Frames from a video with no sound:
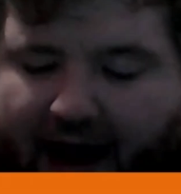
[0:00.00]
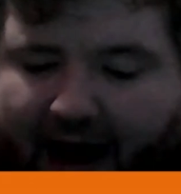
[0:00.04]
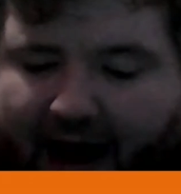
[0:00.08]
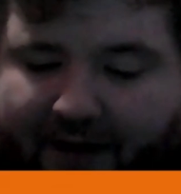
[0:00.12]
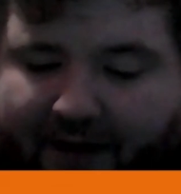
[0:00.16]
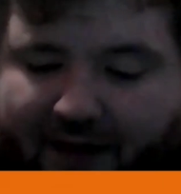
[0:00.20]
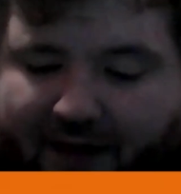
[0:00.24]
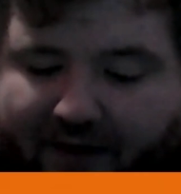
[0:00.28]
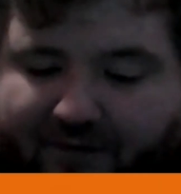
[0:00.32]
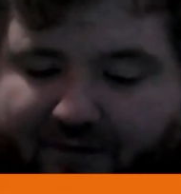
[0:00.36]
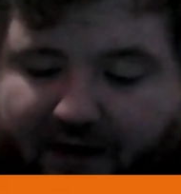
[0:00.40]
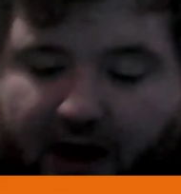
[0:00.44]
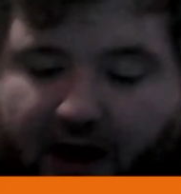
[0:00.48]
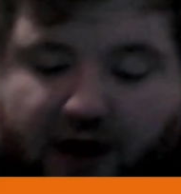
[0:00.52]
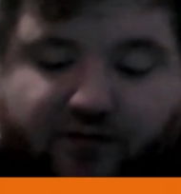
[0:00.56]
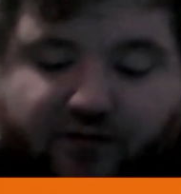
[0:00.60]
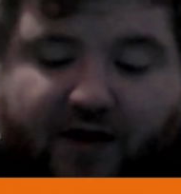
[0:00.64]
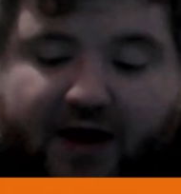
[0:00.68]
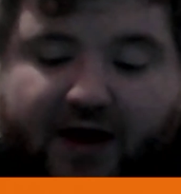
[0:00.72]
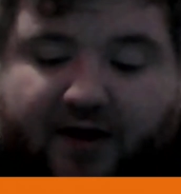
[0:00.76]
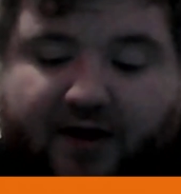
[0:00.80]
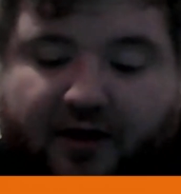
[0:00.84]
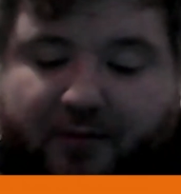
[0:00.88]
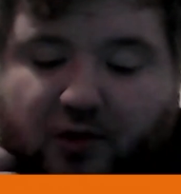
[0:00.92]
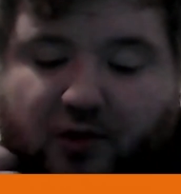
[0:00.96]
At the very
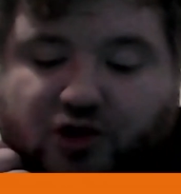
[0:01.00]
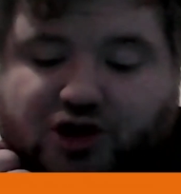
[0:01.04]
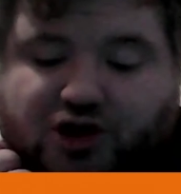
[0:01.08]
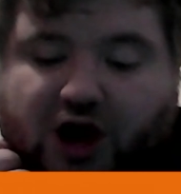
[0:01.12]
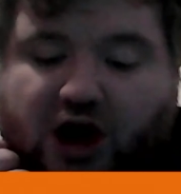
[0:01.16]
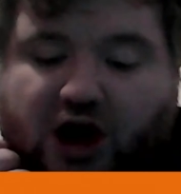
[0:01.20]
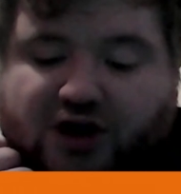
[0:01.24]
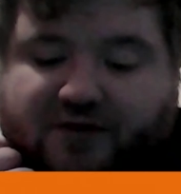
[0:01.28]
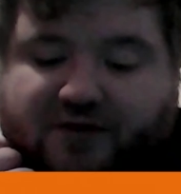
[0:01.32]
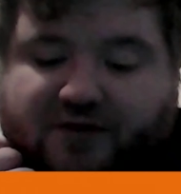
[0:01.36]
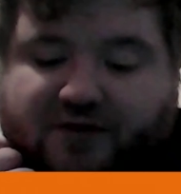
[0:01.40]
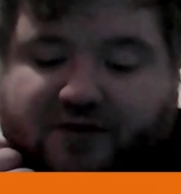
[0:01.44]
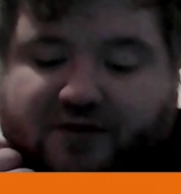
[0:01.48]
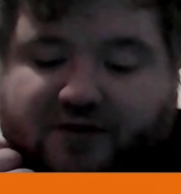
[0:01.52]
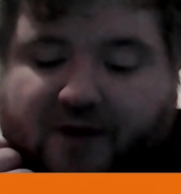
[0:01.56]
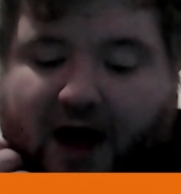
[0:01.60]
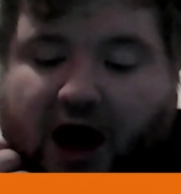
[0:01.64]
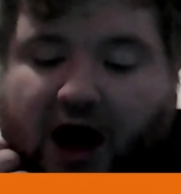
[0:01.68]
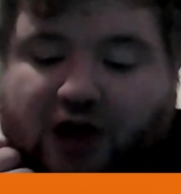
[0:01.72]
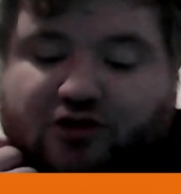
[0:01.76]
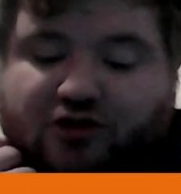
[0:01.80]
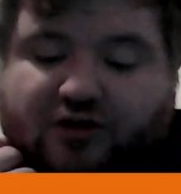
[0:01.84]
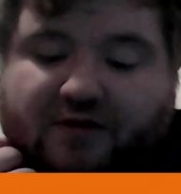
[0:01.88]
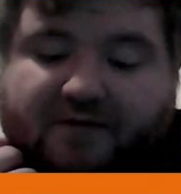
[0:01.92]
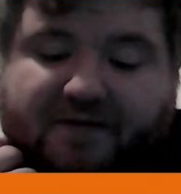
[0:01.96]
reasonable charge of
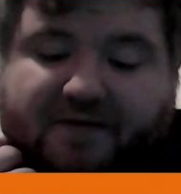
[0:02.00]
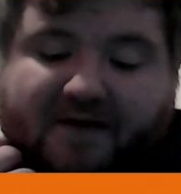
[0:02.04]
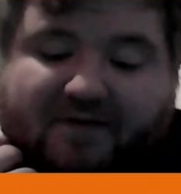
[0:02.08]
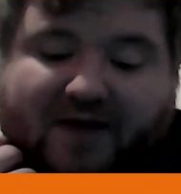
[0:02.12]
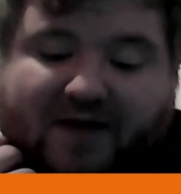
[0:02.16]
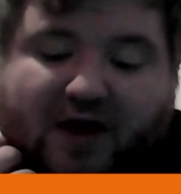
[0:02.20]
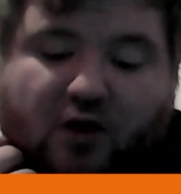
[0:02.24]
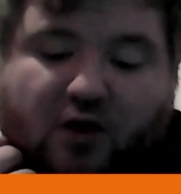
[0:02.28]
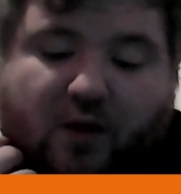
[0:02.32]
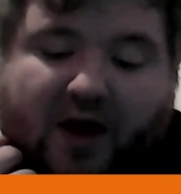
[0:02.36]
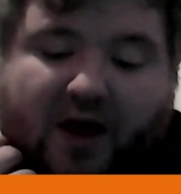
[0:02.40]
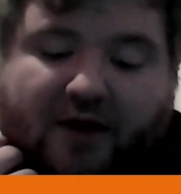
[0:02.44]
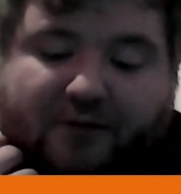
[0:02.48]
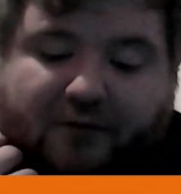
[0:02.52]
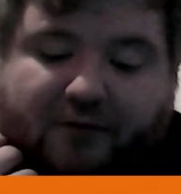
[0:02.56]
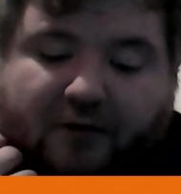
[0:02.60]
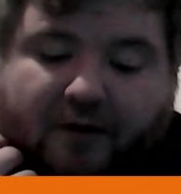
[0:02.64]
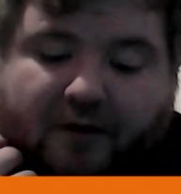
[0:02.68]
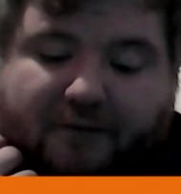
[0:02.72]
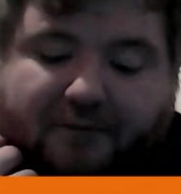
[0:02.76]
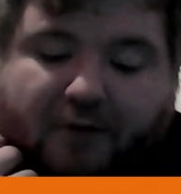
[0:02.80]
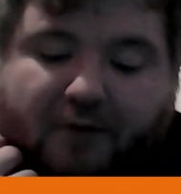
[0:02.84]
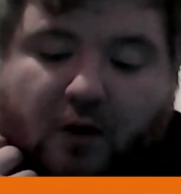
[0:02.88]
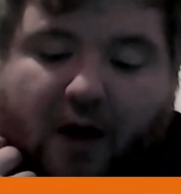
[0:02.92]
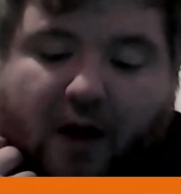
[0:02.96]
150 quid for a
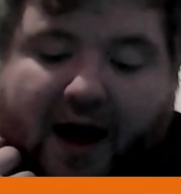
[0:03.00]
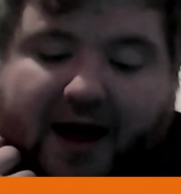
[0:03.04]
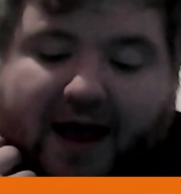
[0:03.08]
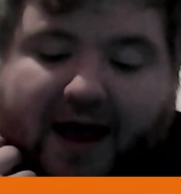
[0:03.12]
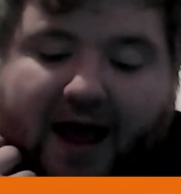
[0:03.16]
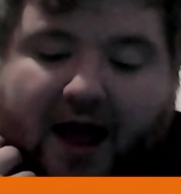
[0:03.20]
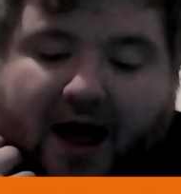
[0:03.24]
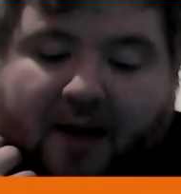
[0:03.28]
full IKEA